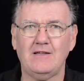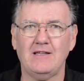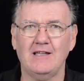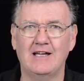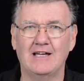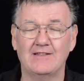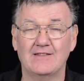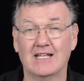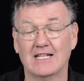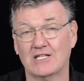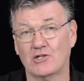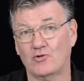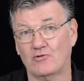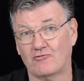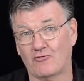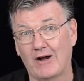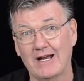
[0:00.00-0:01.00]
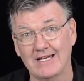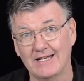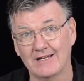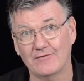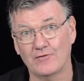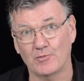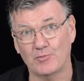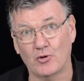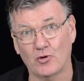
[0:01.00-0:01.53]
and that's great
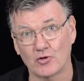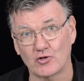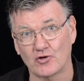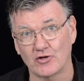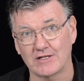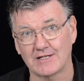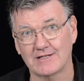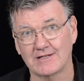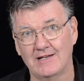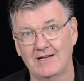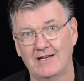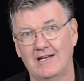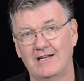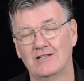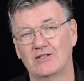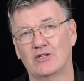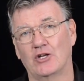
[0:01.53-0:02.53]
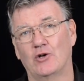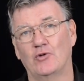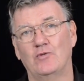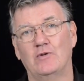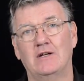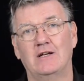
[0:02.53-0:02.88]
for portraits. So